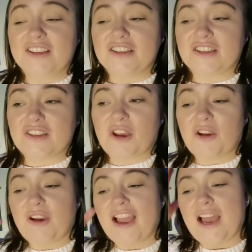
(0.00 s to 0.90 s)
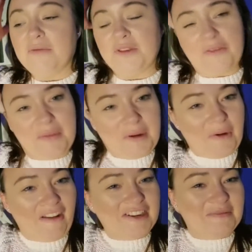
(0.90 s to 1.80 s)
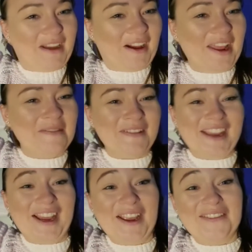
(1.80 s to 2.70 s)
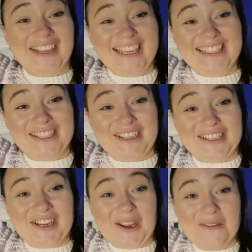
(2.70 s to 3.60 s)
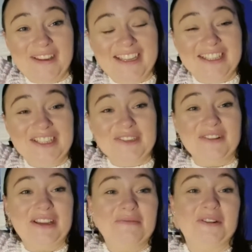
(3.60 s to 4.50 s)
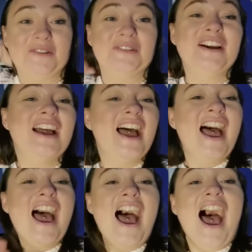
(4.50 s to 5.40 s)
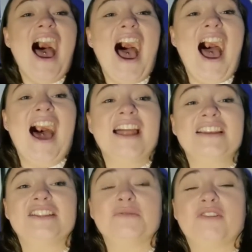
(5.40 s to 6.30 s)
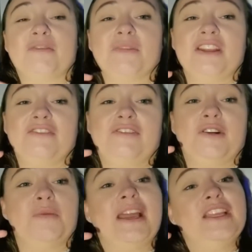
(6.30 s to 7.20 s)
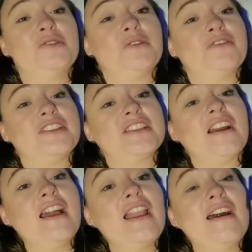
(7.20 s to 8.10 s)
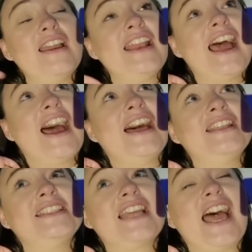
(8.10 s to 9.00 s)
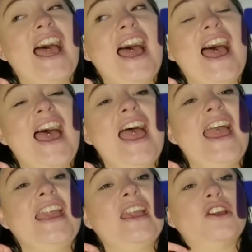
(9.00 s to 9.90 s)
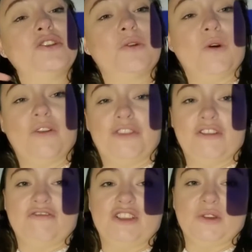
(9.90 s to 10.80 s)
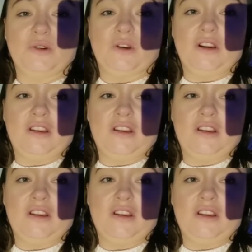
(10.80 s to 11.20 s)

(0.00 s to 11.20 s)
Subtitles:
So I am sort of a bit worried about it, but I hope it is good and I hope it is enjoyable. And tomorrow I'm going to film a tour of the Skyline and a tour of the resort.